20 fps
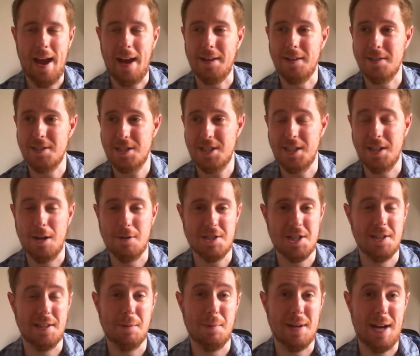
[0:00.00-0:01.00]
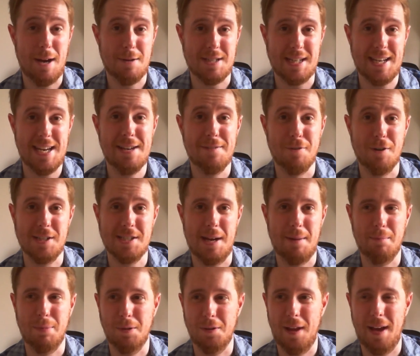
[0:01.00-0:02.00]
And, certainly when I was a kid, for
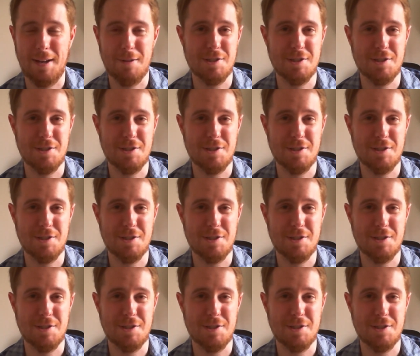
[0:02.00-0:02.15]
example,